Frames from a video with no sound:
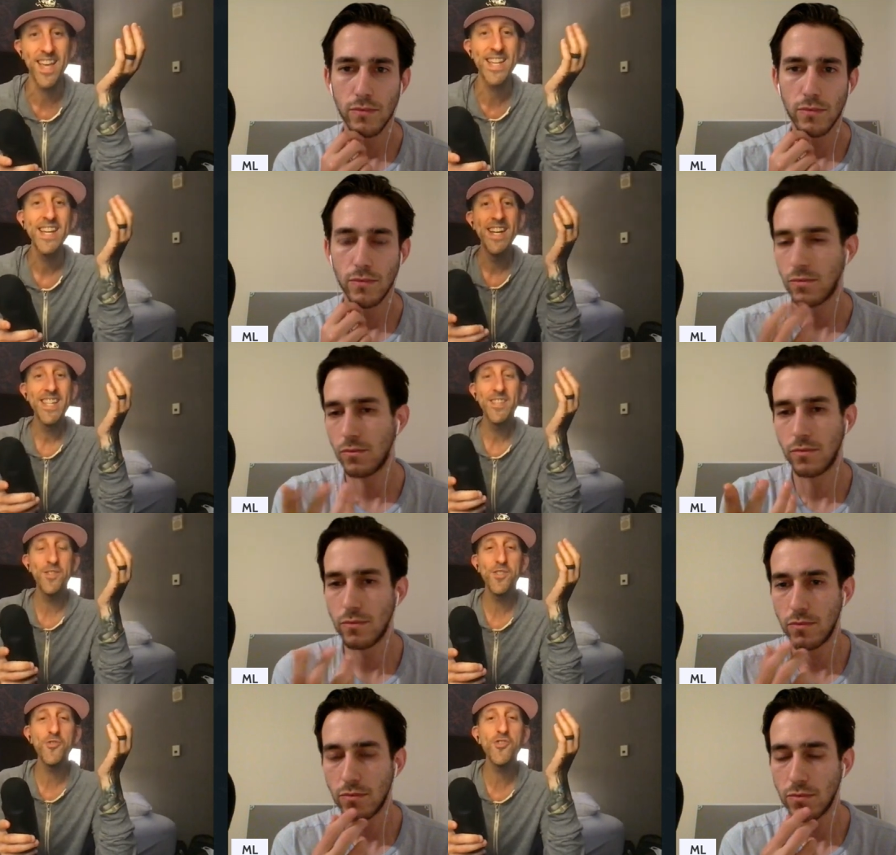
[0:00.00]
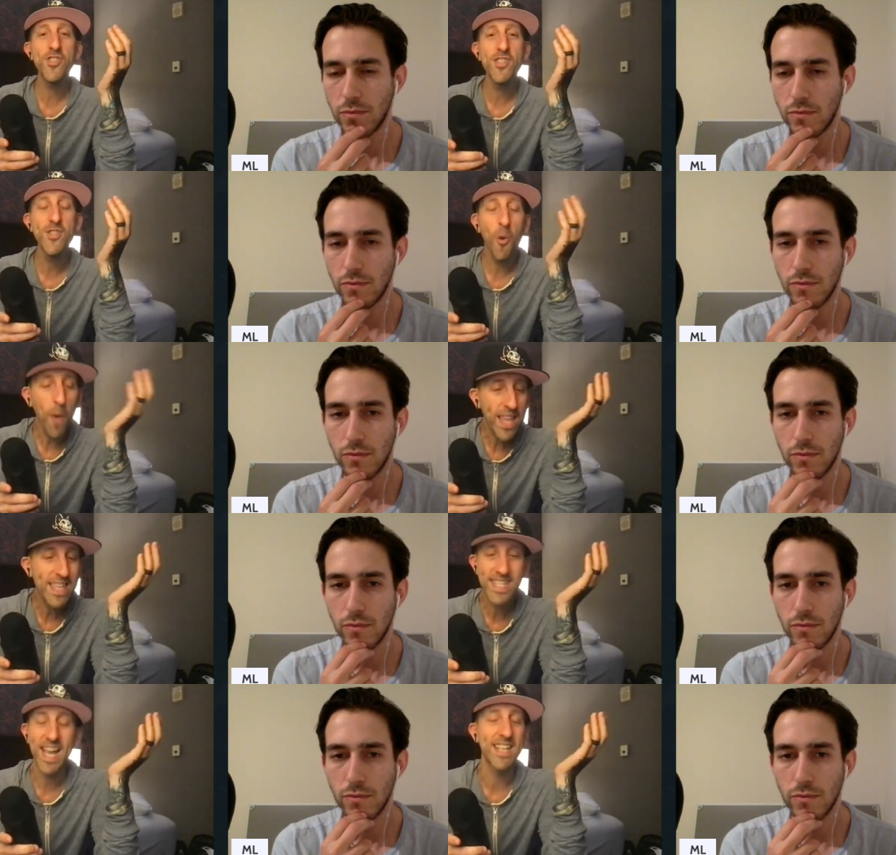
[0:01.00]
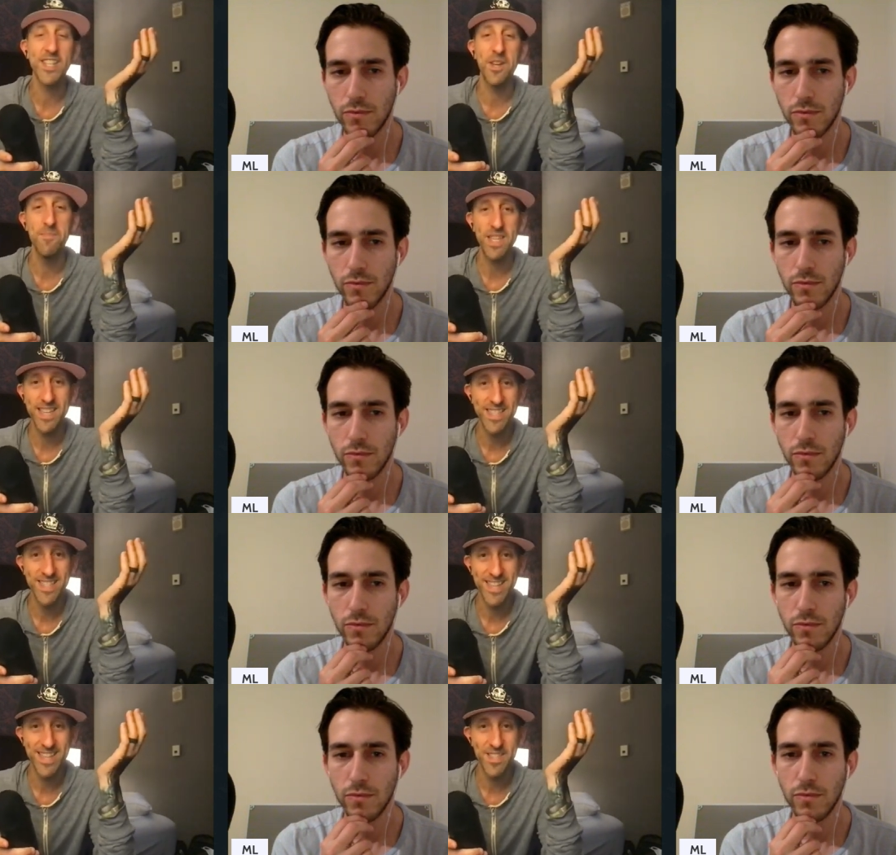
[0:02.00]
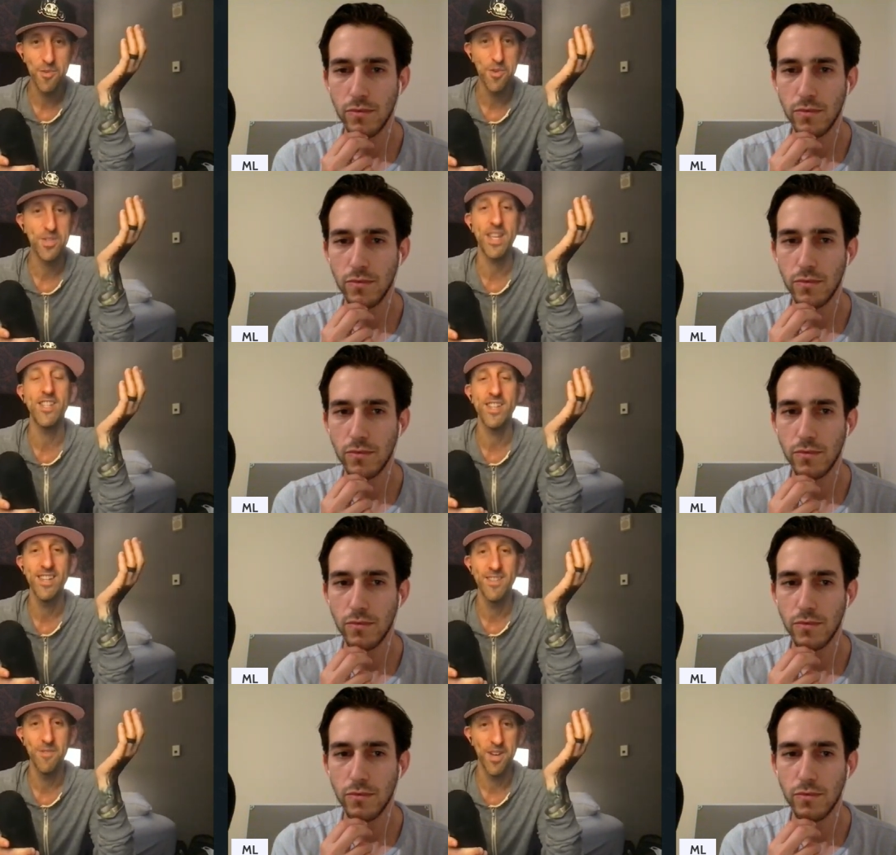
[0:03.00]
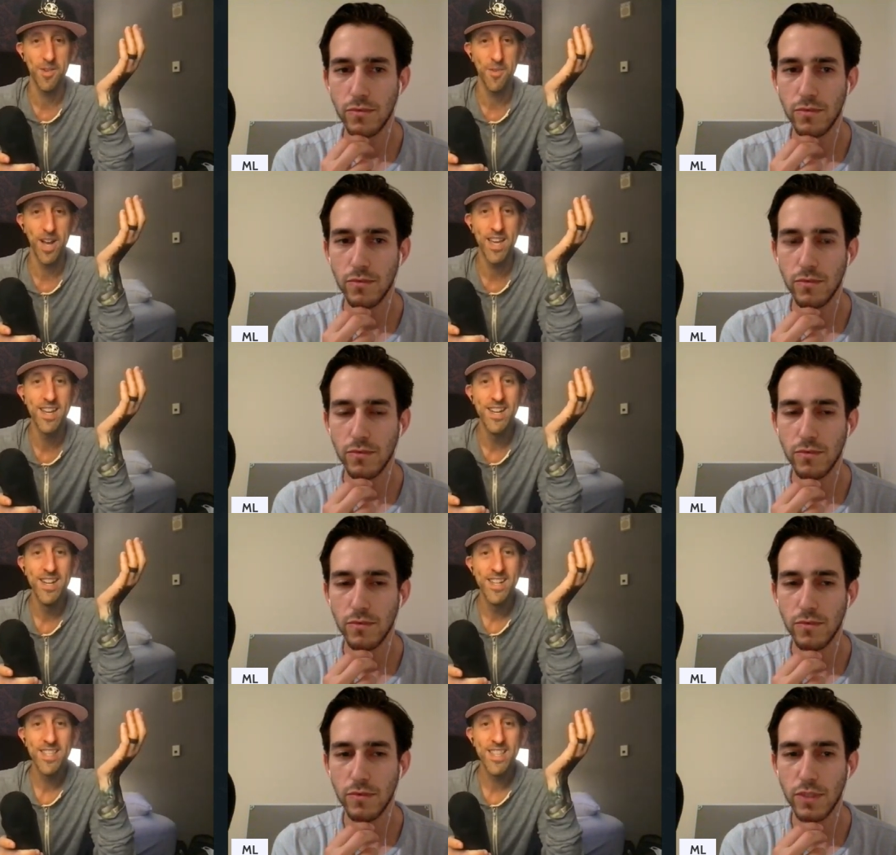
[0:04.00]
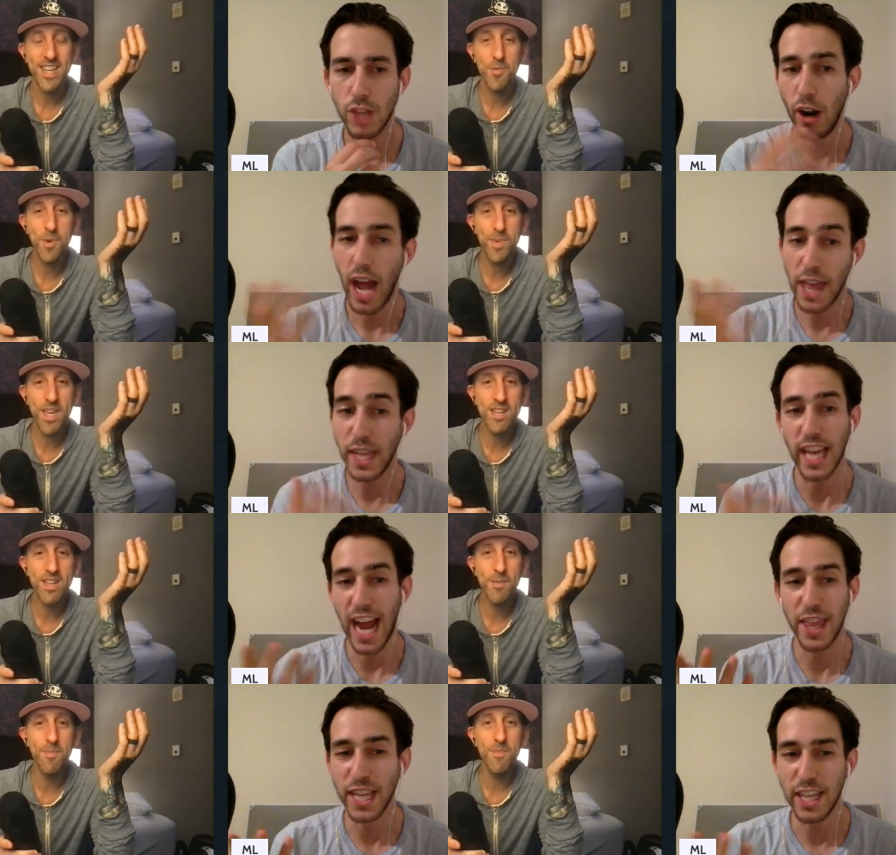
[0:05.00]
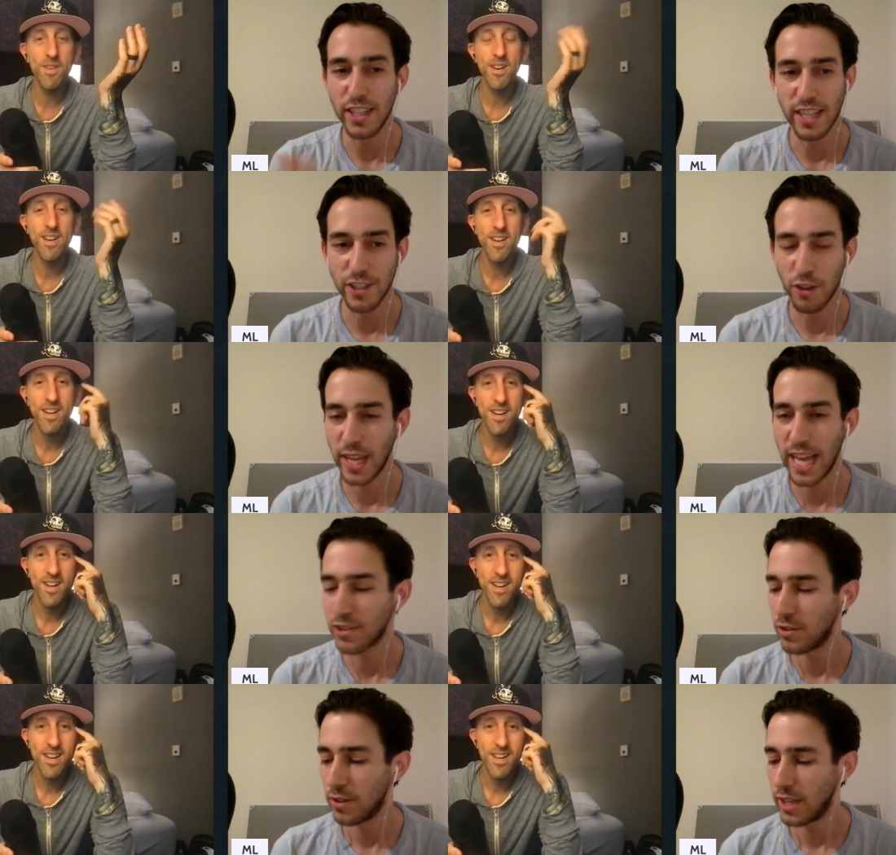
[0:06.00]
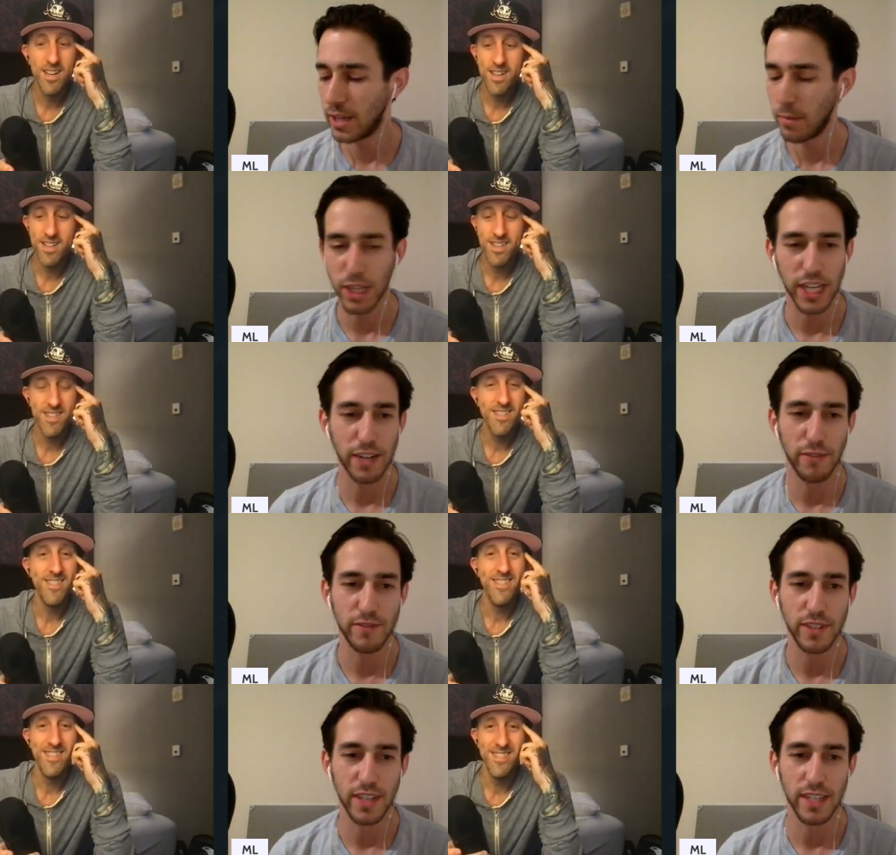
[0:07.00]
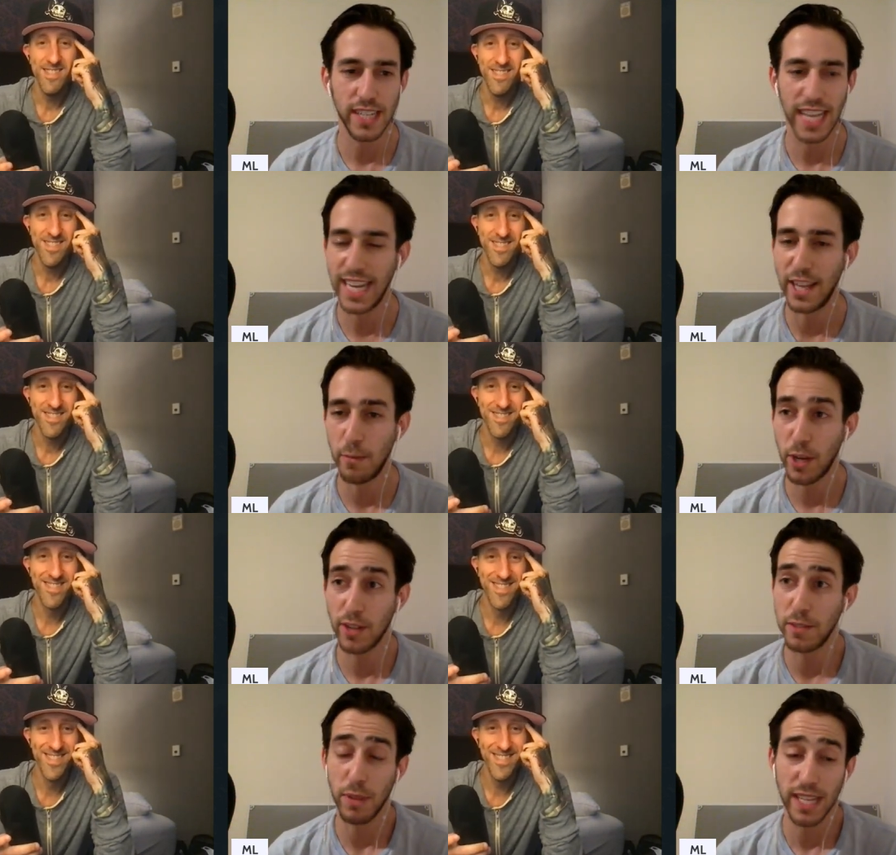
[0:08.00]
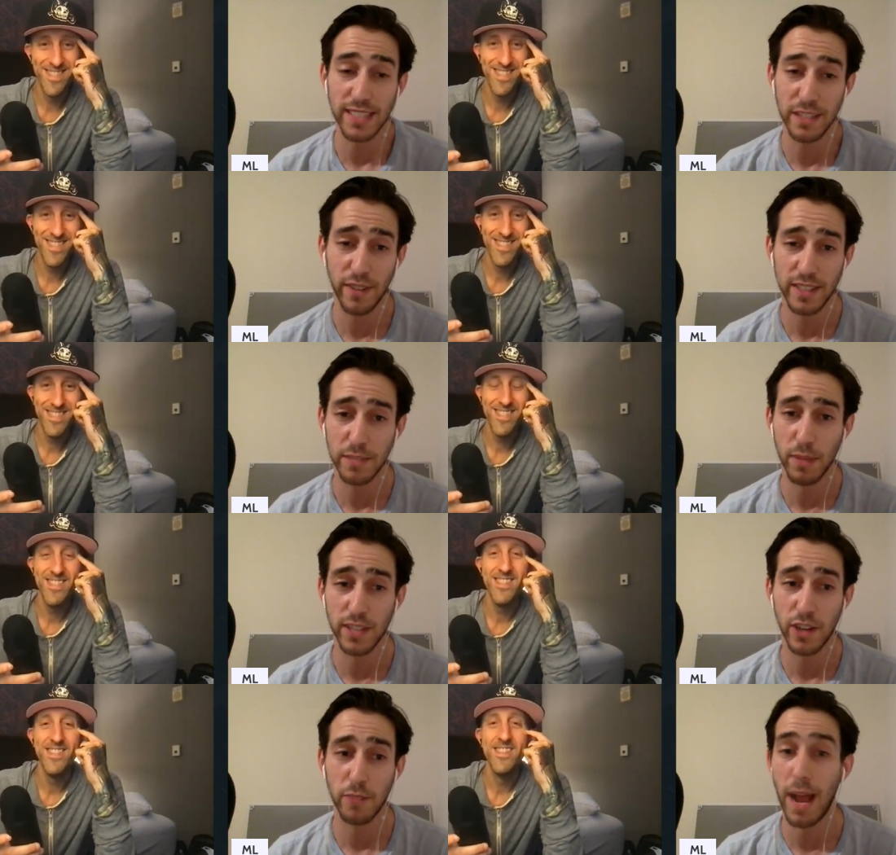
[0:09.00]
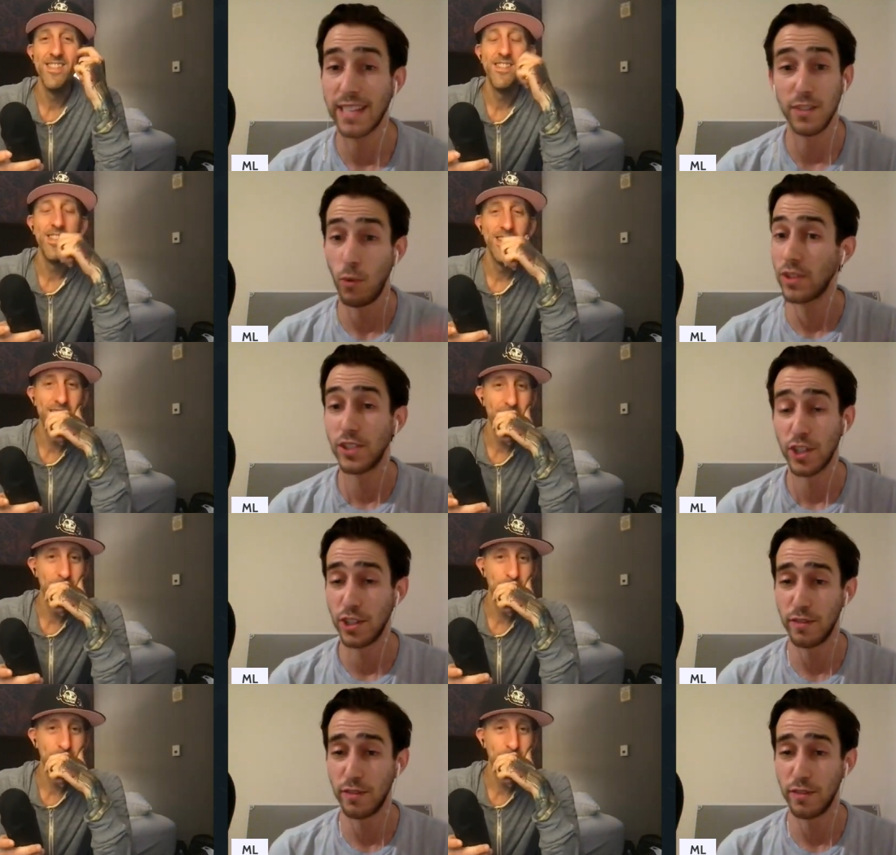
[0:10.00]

Speaker 1: Like there, there's no way this guy's gonna be in in the rotation right away. Like right. I think a, I think
Speaker 2: he certainly has the, the ability to to get in there because he plays defense, he plays hard. Maxey wasn't a good